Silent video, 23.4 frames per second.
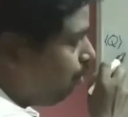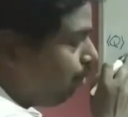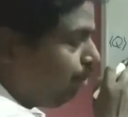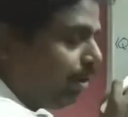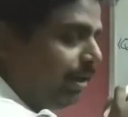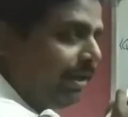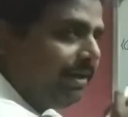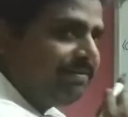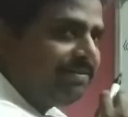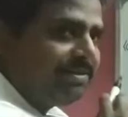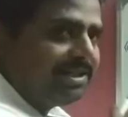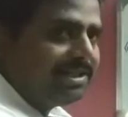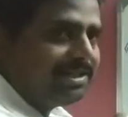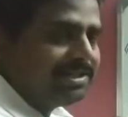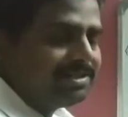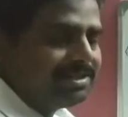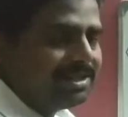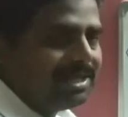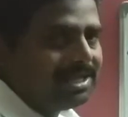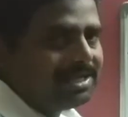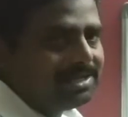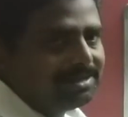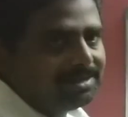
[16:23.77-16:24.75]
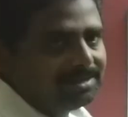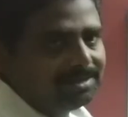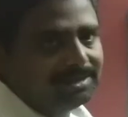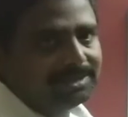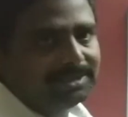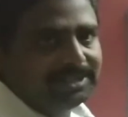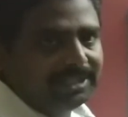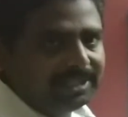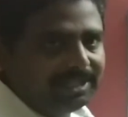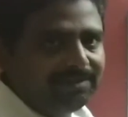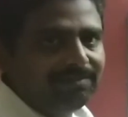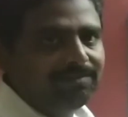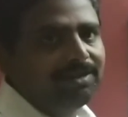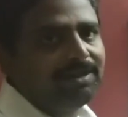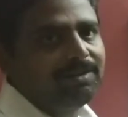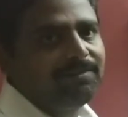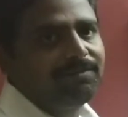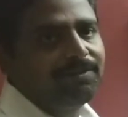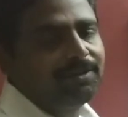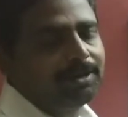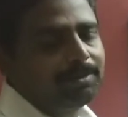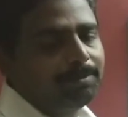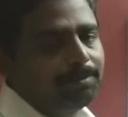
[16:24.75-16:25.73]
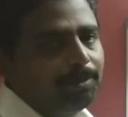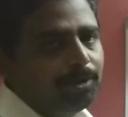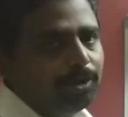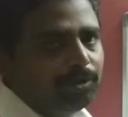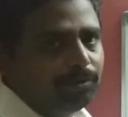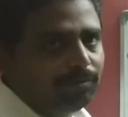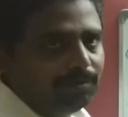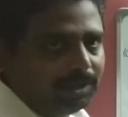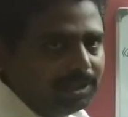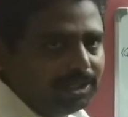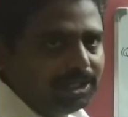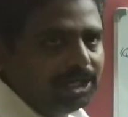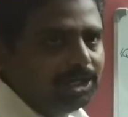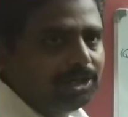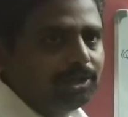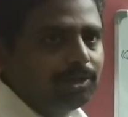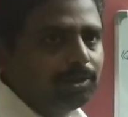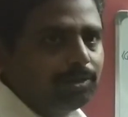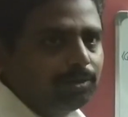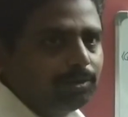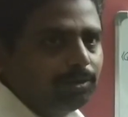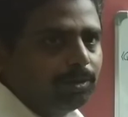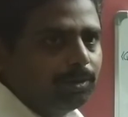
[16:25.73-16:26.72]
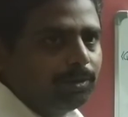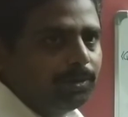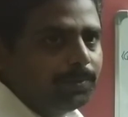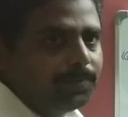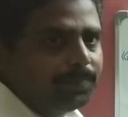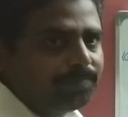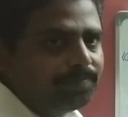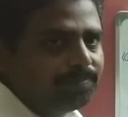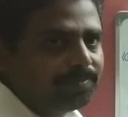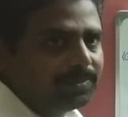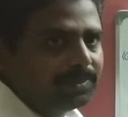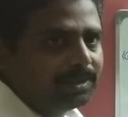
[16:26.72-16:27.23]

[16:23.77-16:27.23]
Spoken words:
coefficients as equal for both 1 and 2,